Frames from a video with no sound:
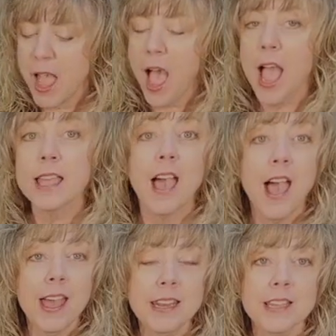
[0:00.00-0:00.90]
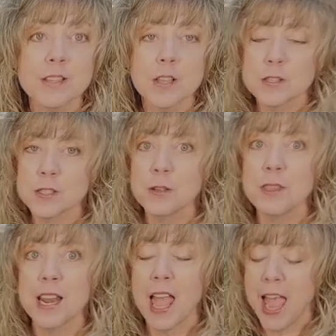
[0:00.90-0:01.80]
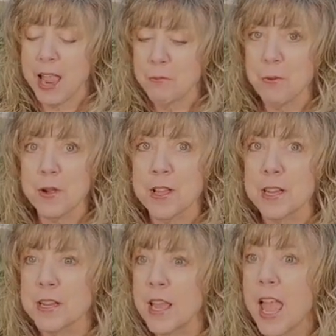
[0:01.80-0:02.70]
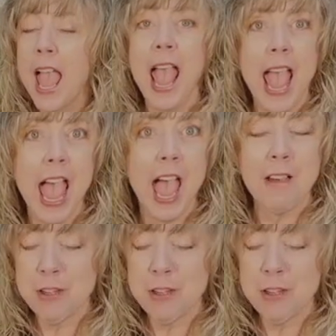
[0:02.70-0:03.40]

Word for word: I cut it so that I would have